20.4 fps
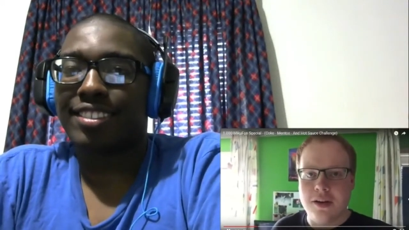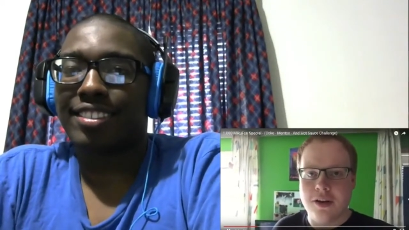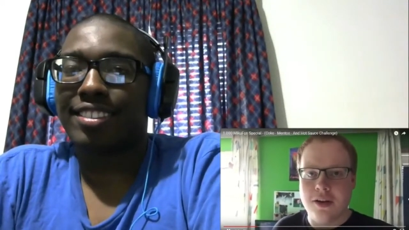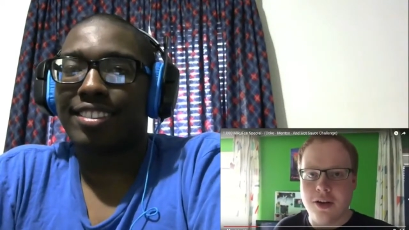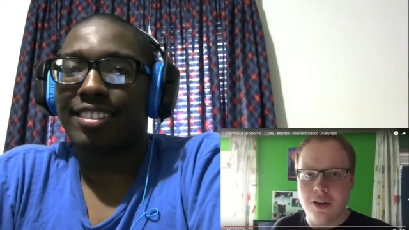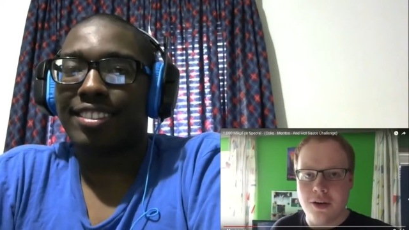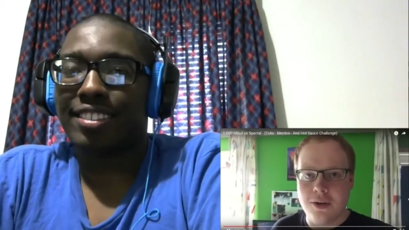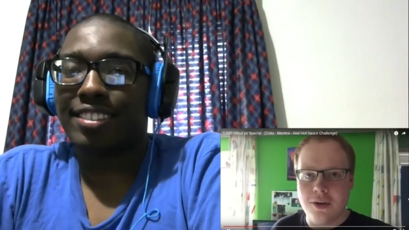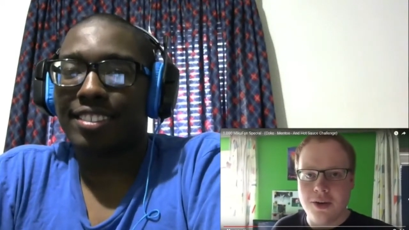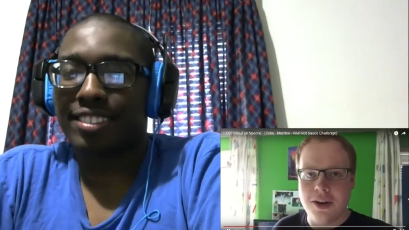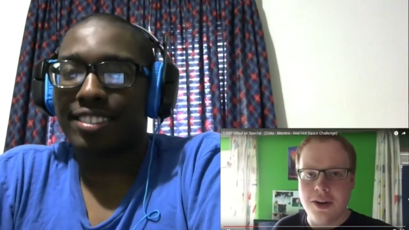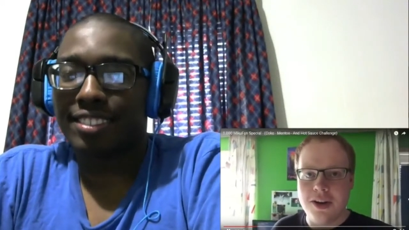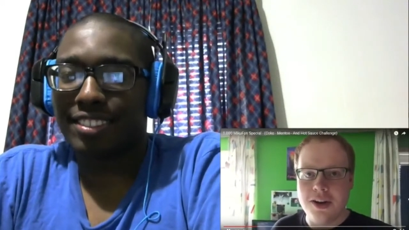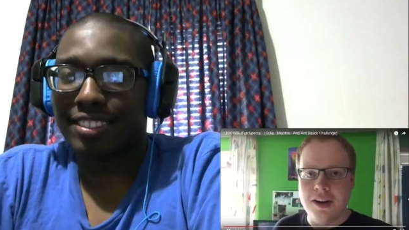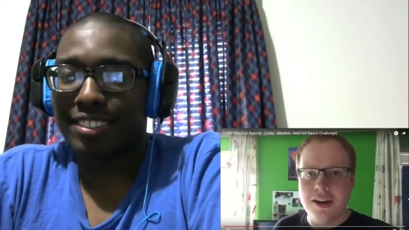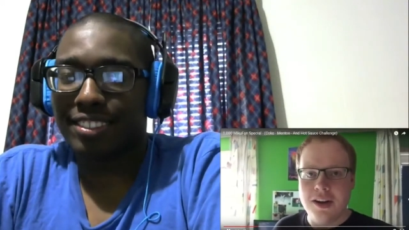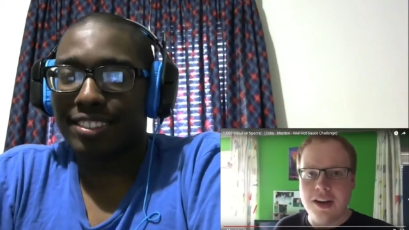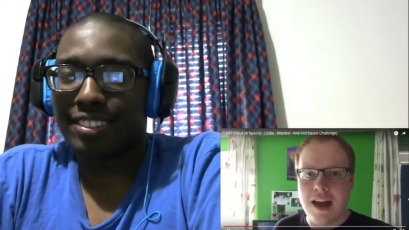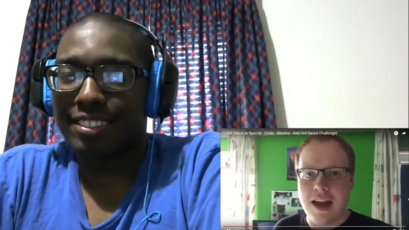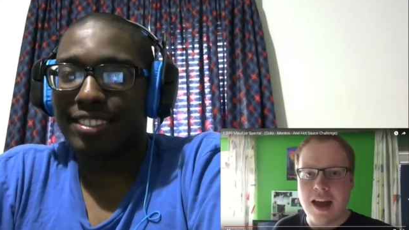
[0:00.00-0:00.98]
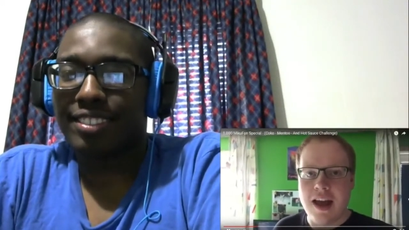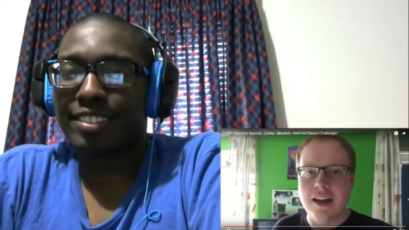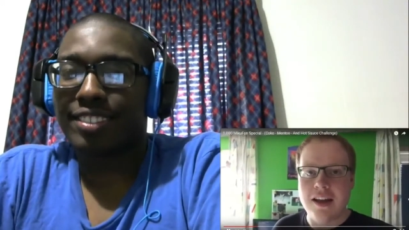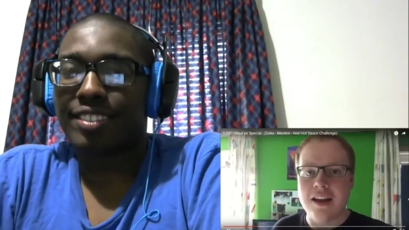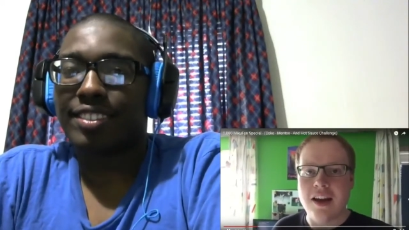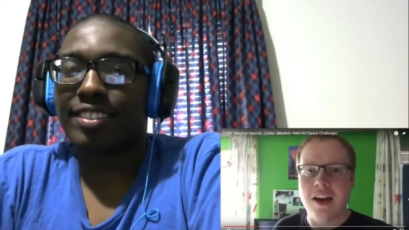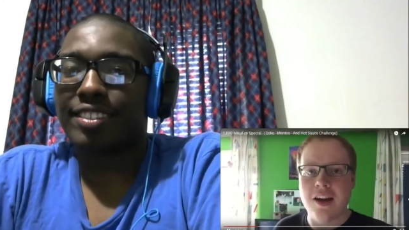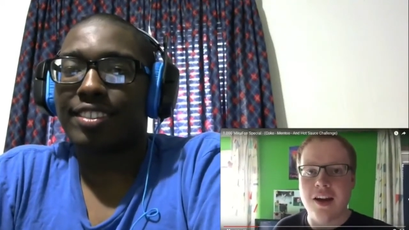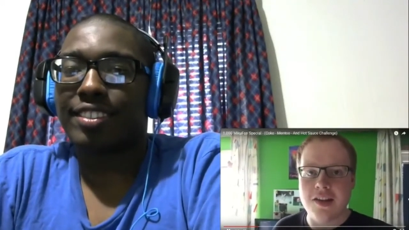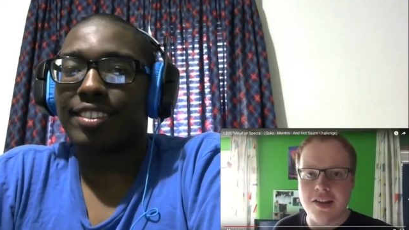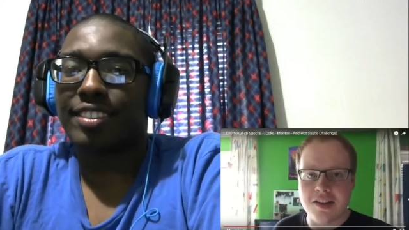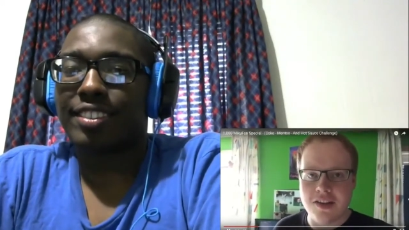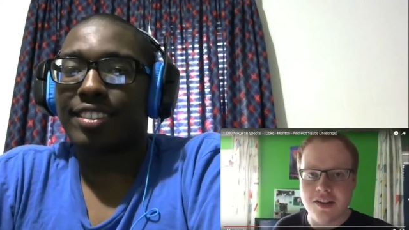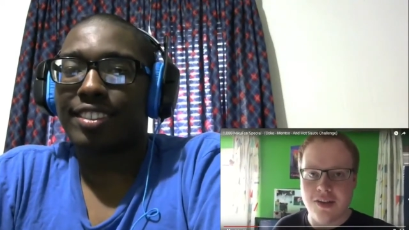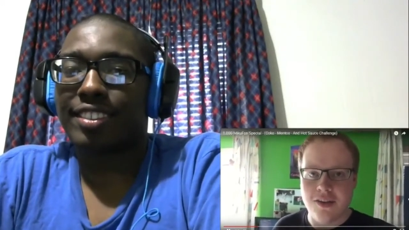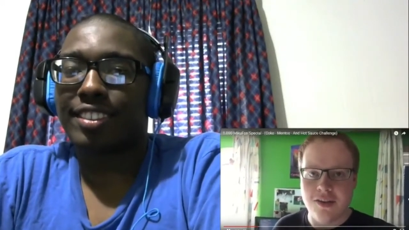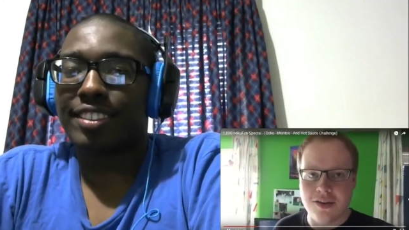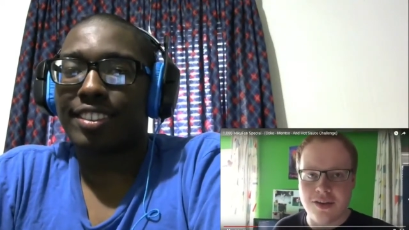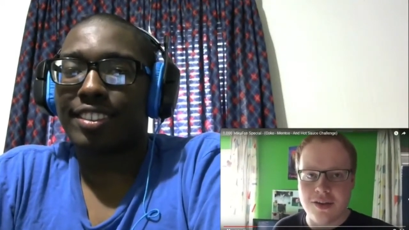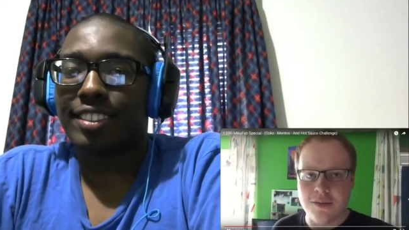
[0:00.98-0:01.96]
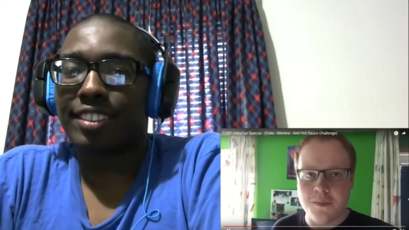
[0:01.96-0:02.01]
Speaker 1: Coke, and hot
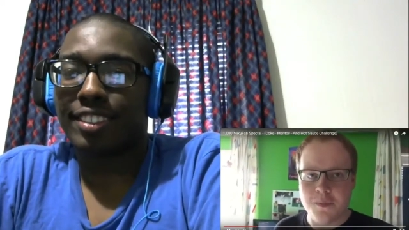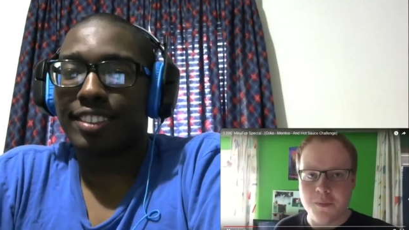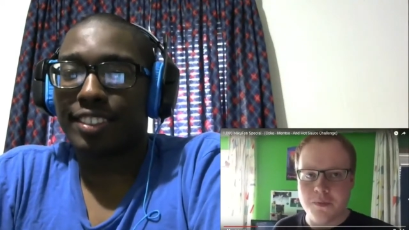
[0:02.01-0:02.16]
sauce.